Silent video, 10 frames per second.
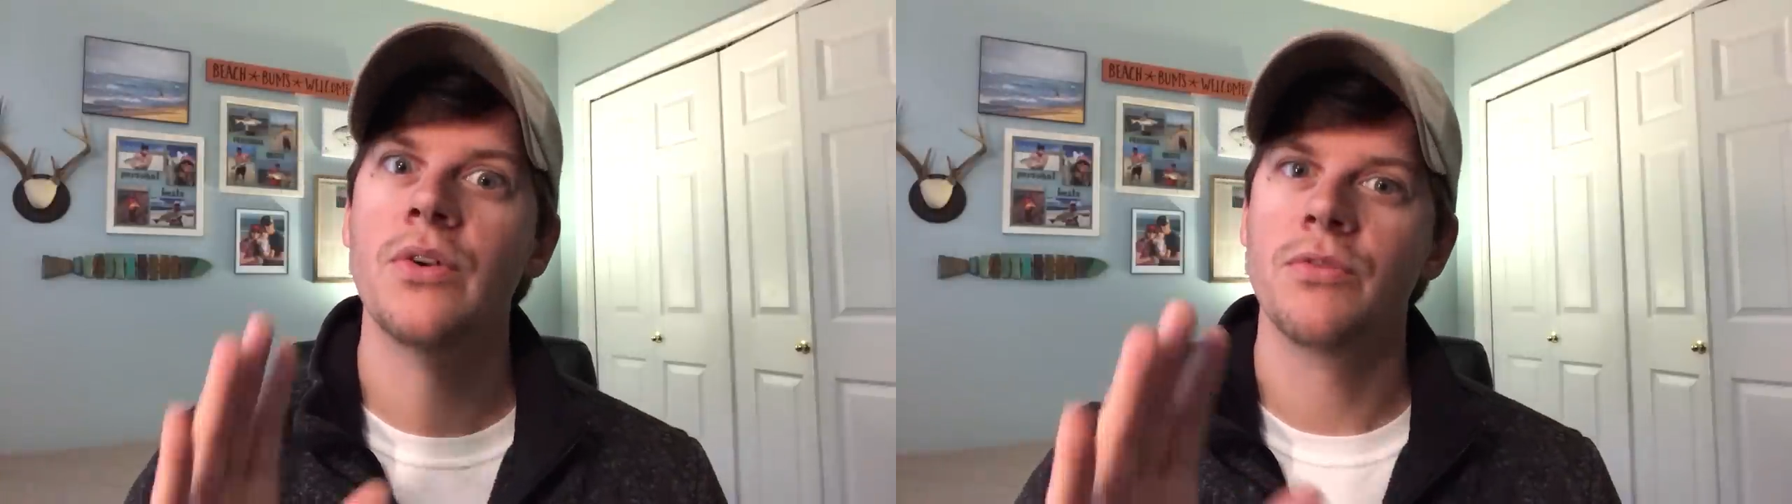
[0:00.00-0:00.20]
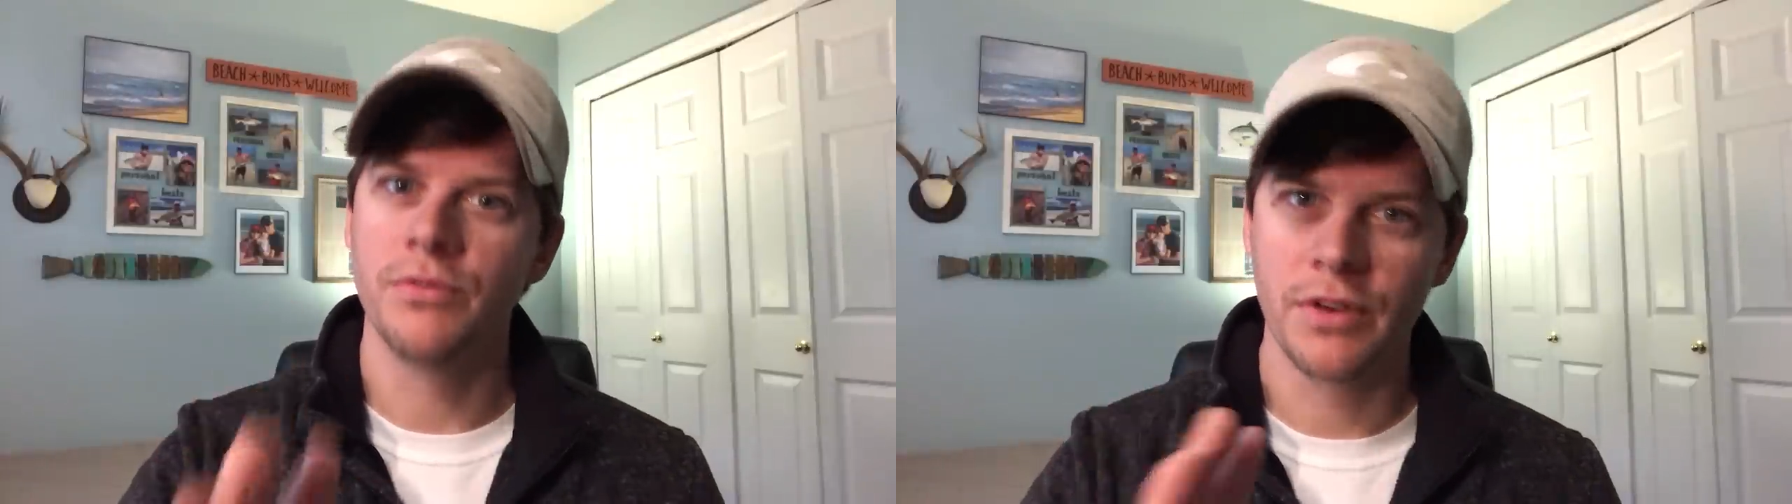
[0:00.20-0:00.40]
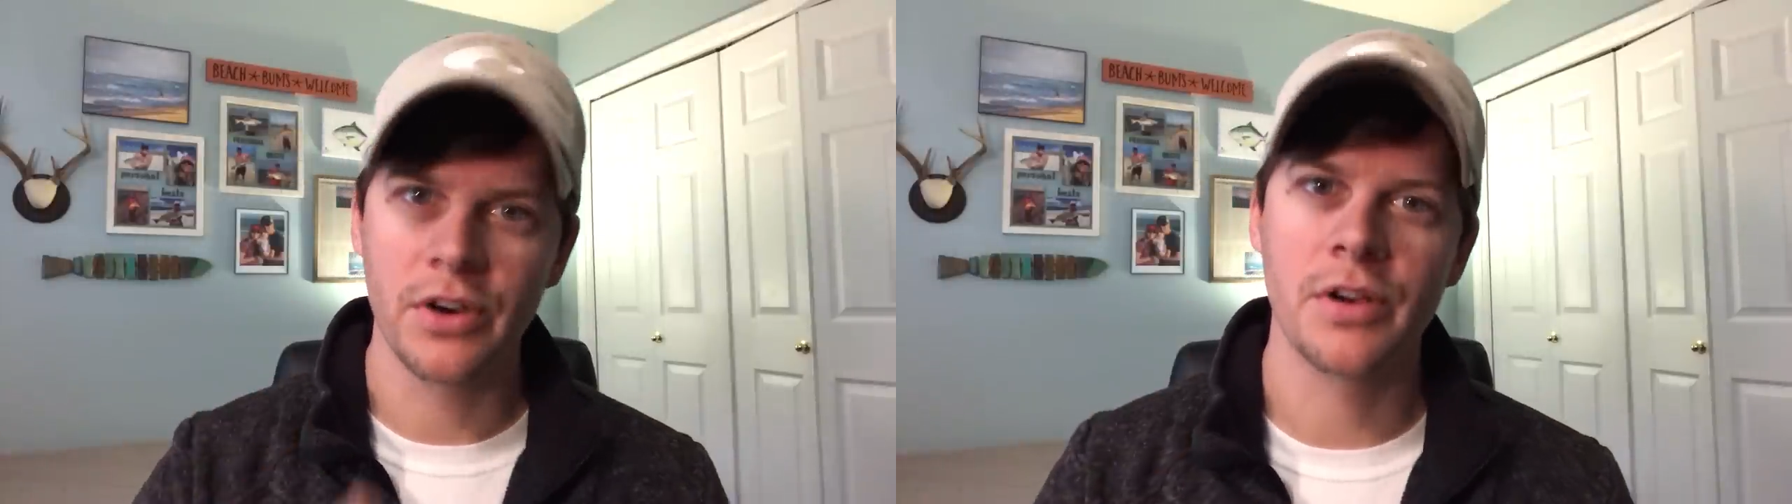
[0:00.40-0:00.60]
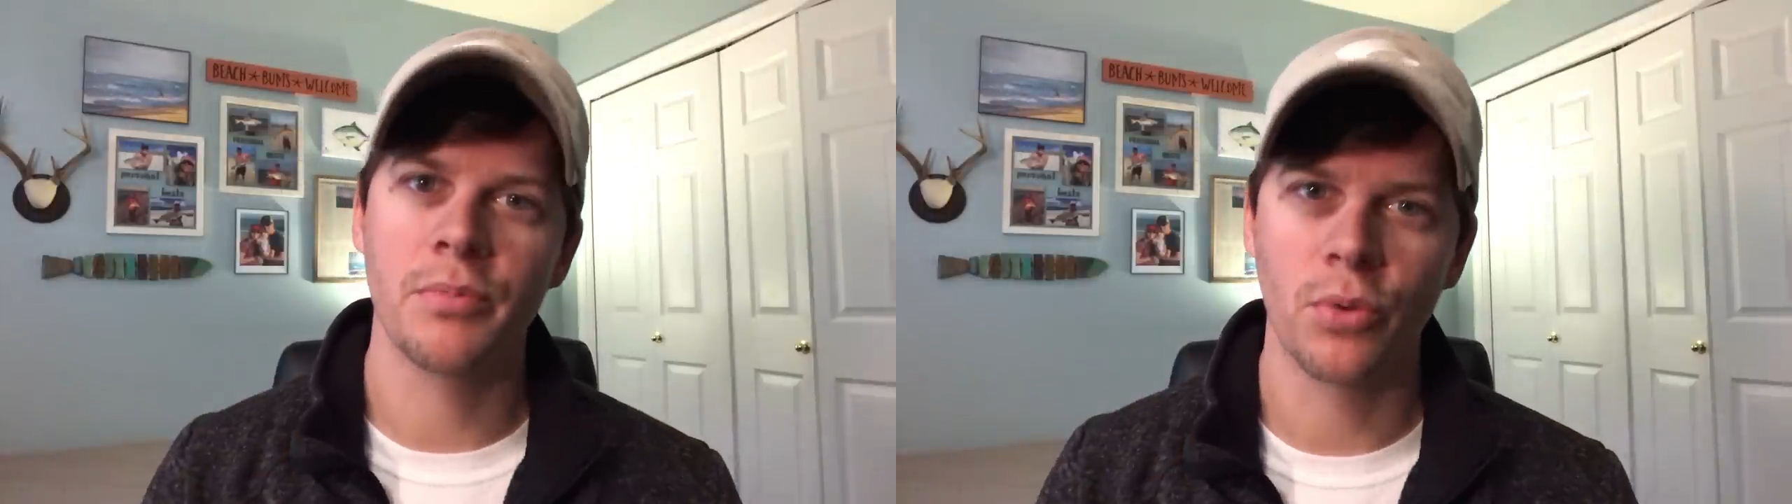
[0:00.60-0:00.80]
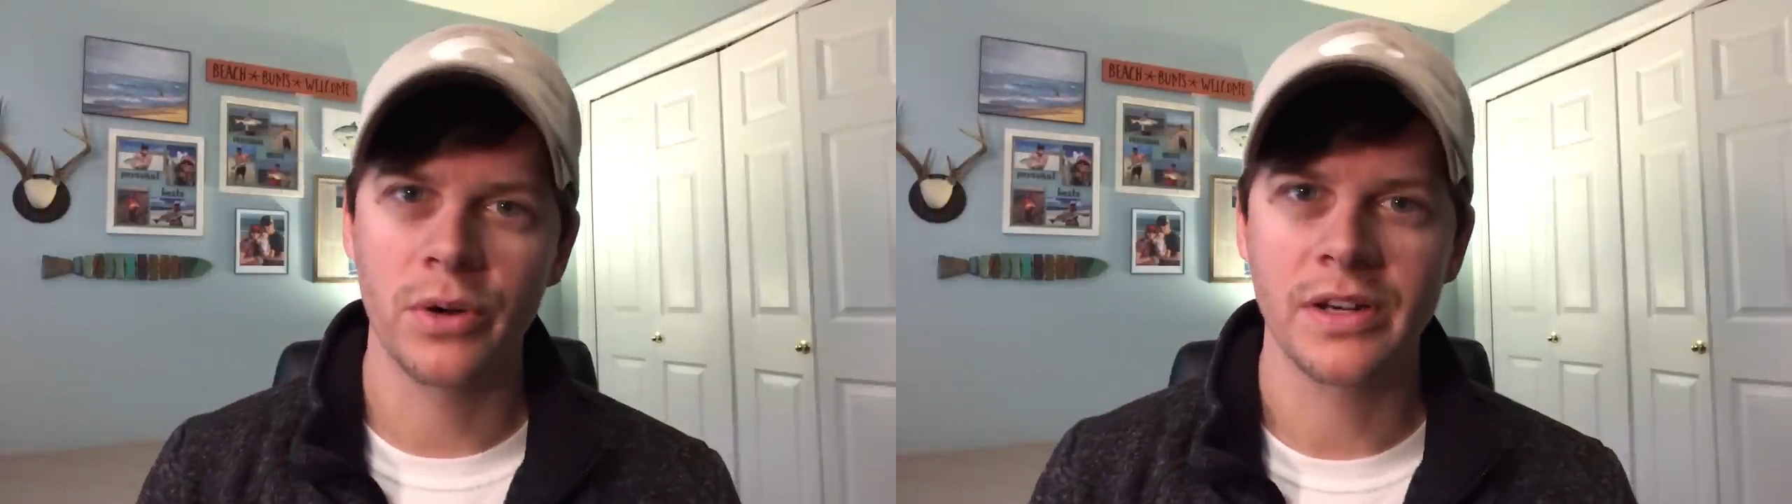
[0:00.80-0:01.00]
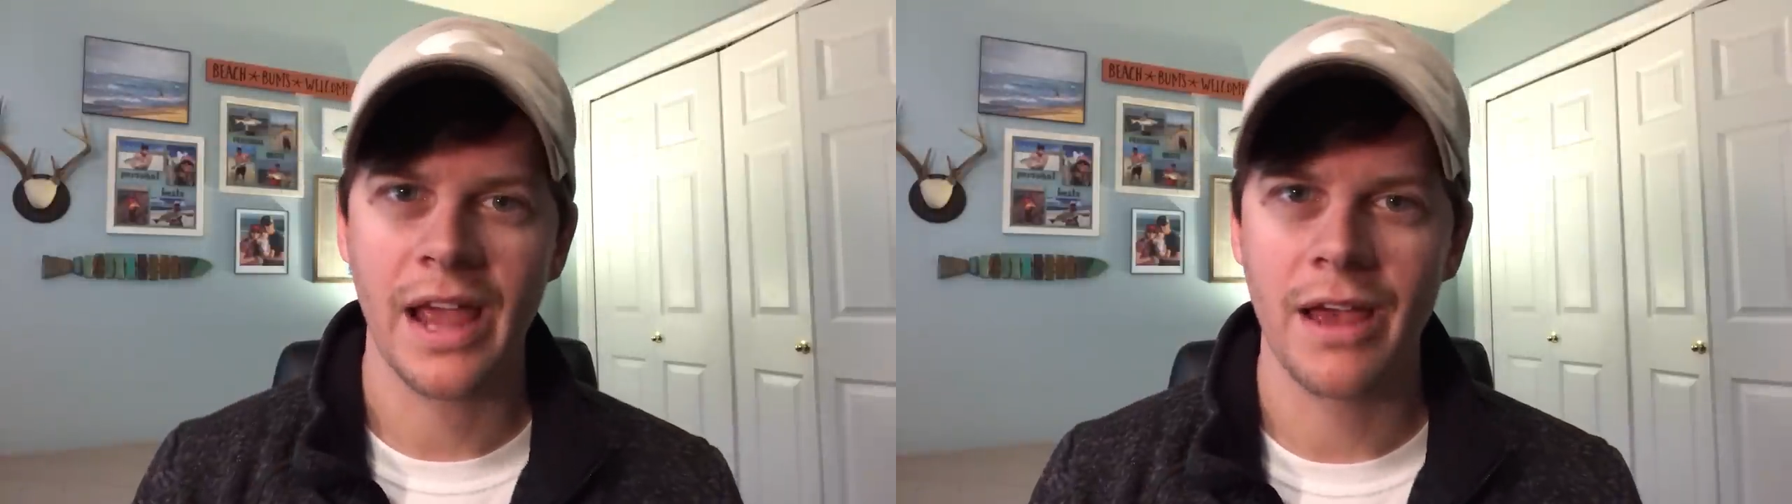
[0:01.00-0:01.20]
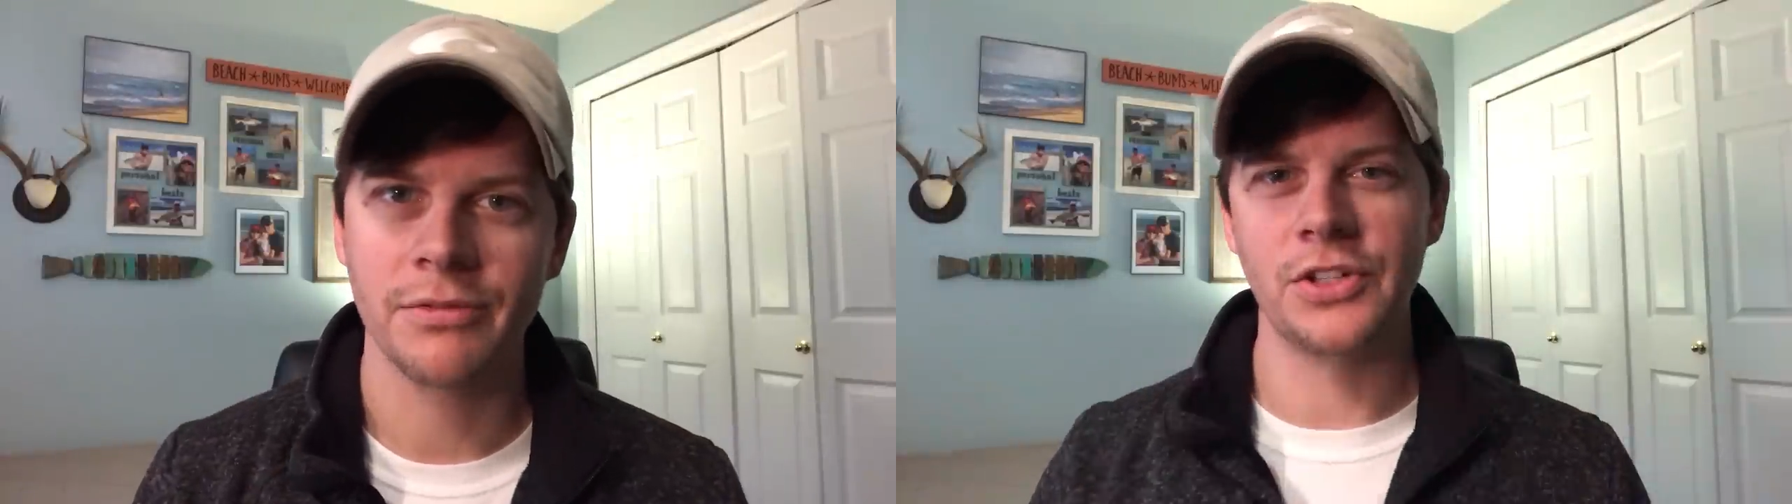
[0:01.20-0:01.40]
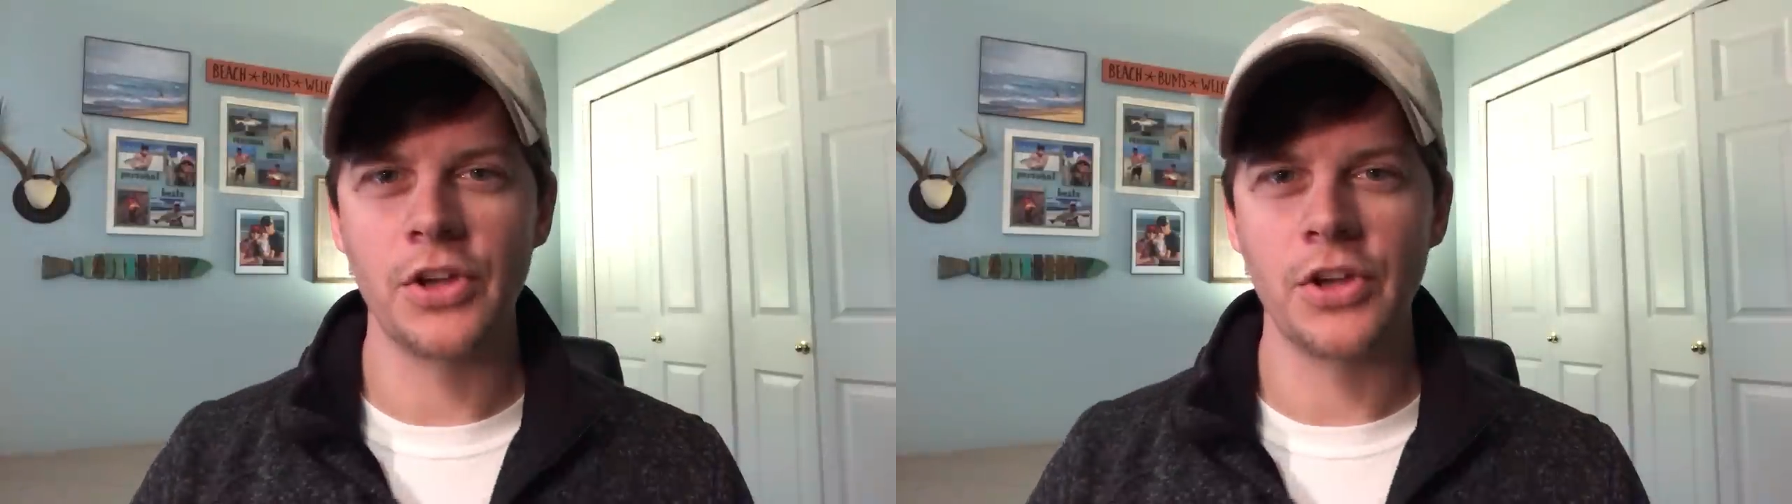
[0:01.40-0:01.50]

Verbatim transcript: Very important to have.